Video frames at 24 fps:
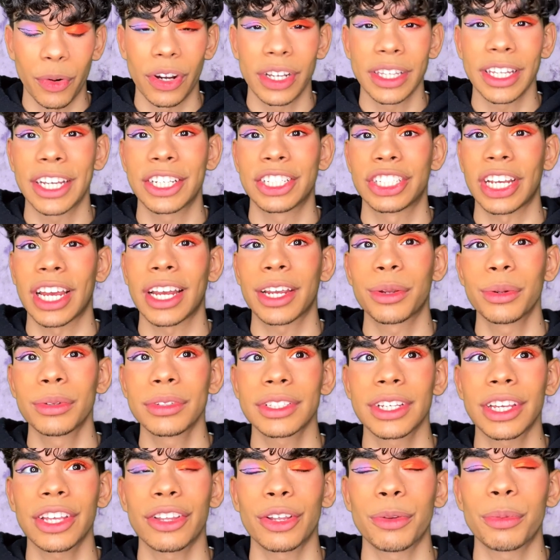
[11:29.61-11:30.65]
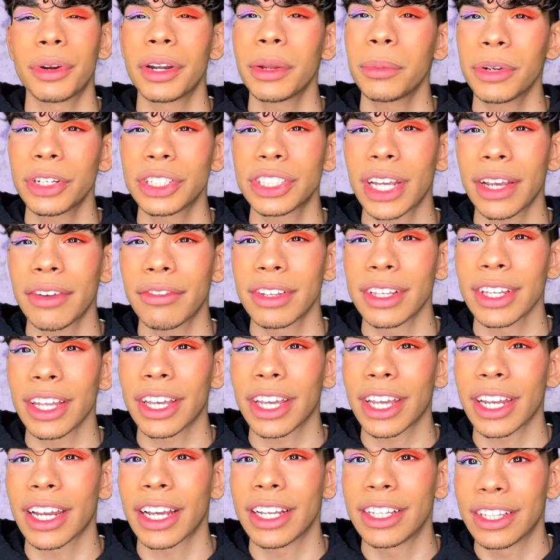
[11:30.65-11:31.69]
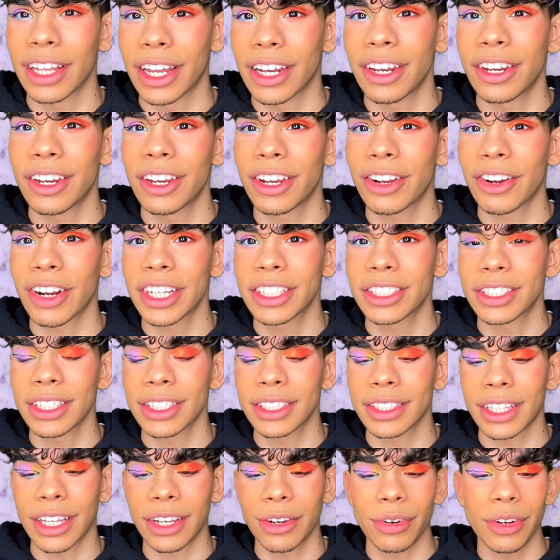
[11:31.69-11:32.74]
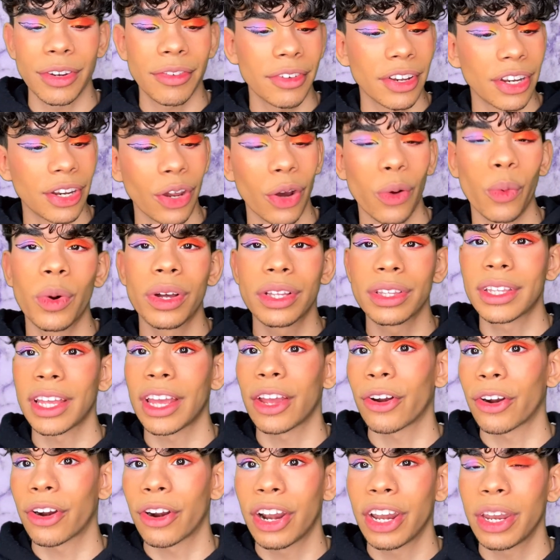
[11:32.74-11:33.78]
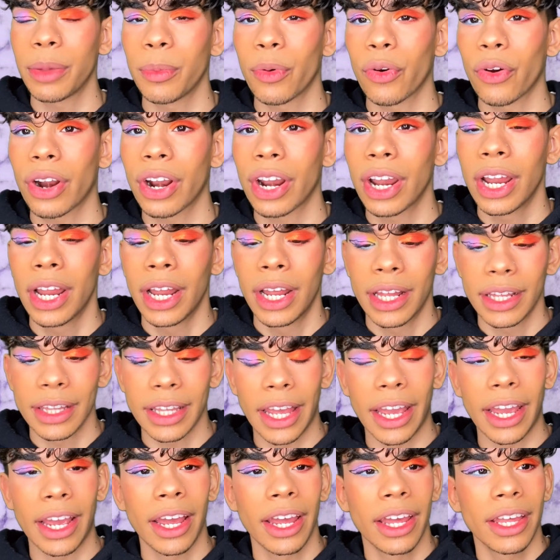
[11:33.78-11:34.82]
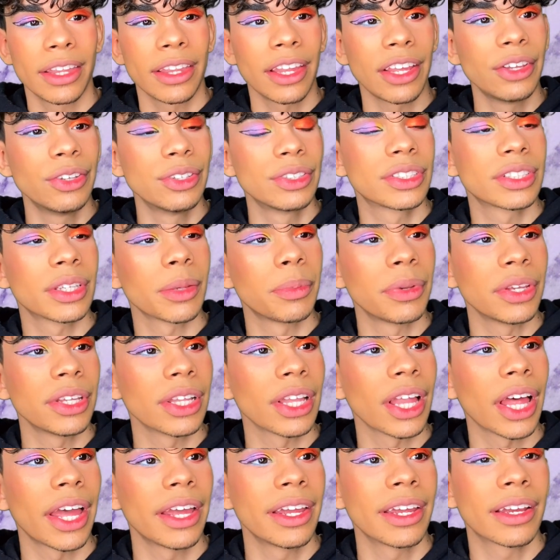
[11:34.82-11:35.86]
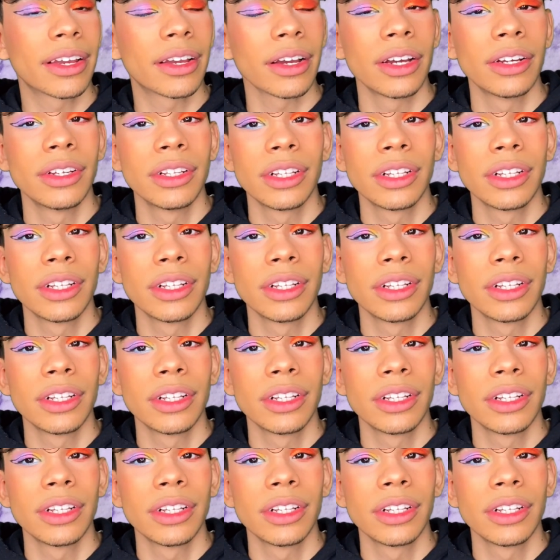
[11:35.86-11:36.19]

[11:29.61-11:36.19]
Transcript: And like Jackie was saying, they're pretty much having like an identity crisis. They don't even know what they are anymore. Like, they used to be like